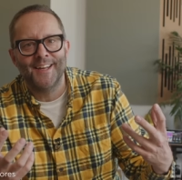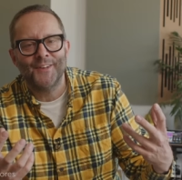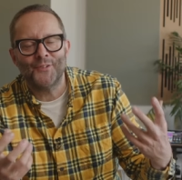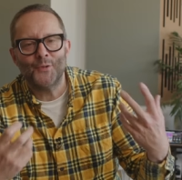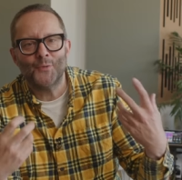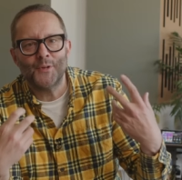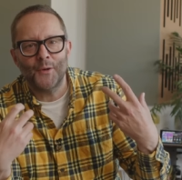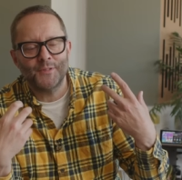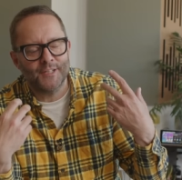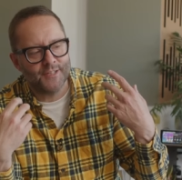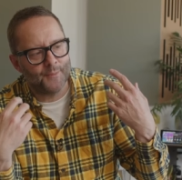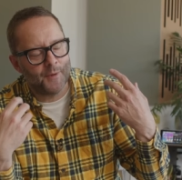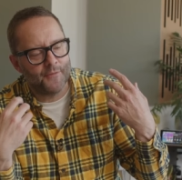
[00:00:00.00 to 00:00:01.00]
So you'll
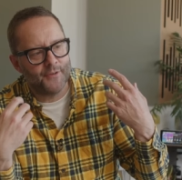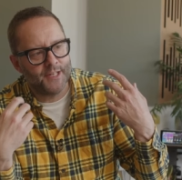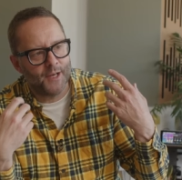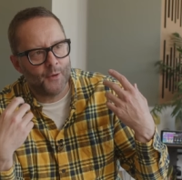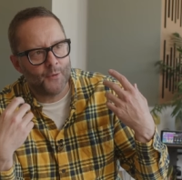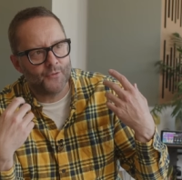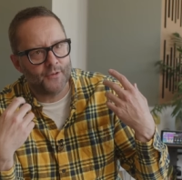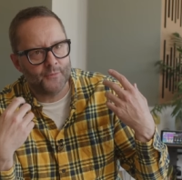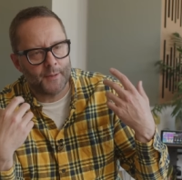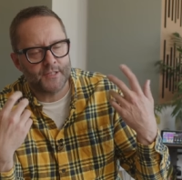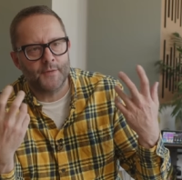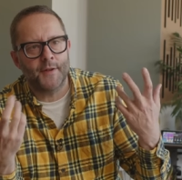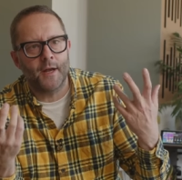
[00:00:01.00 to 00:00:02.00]
notice that my videos,
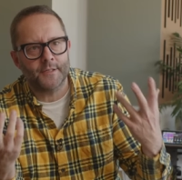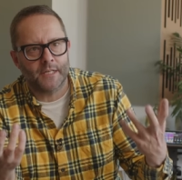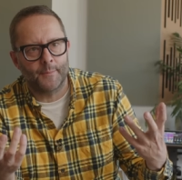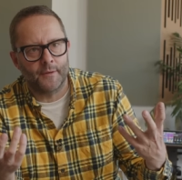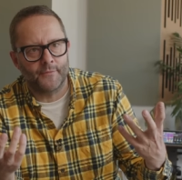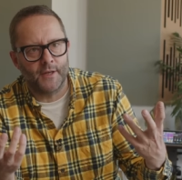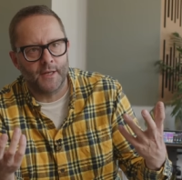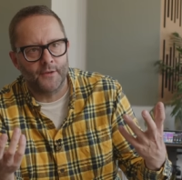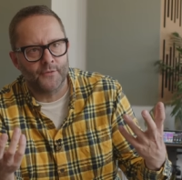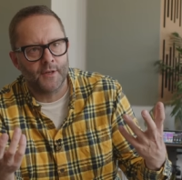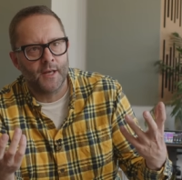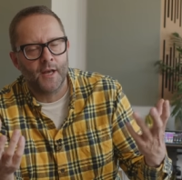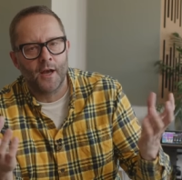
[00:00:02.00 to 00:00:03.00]
especially in the last couple of years,